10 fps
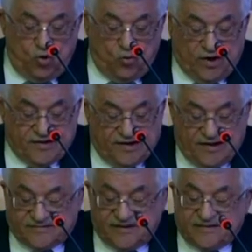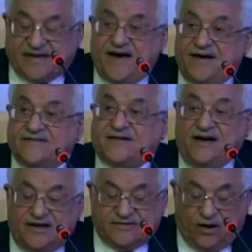although it has
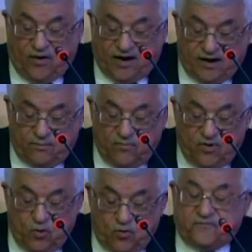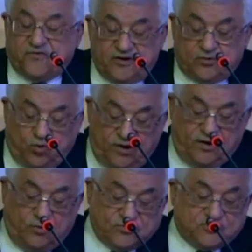always been throughout history
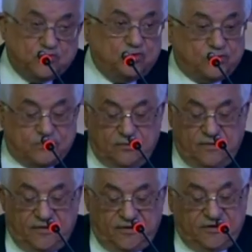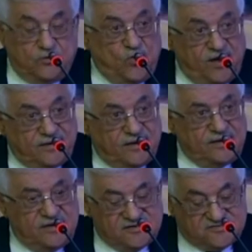a home for
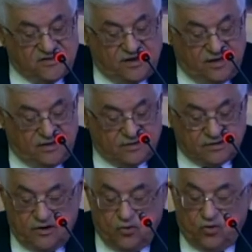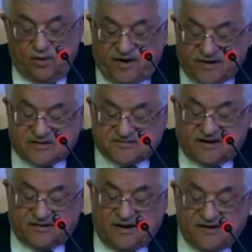prosperity and a major
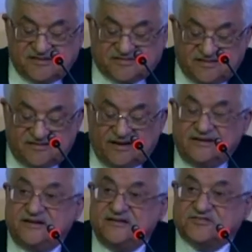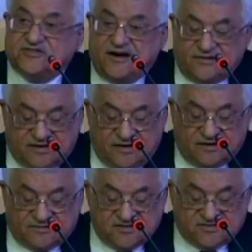economic, tourist,
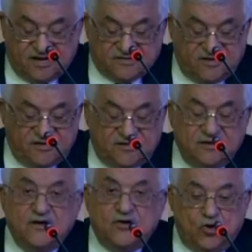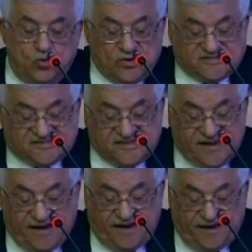medical, and
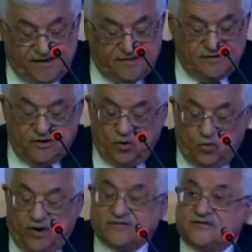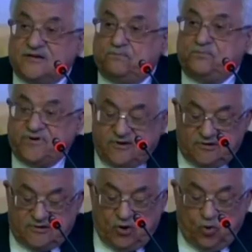educational activity
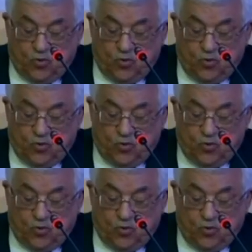center,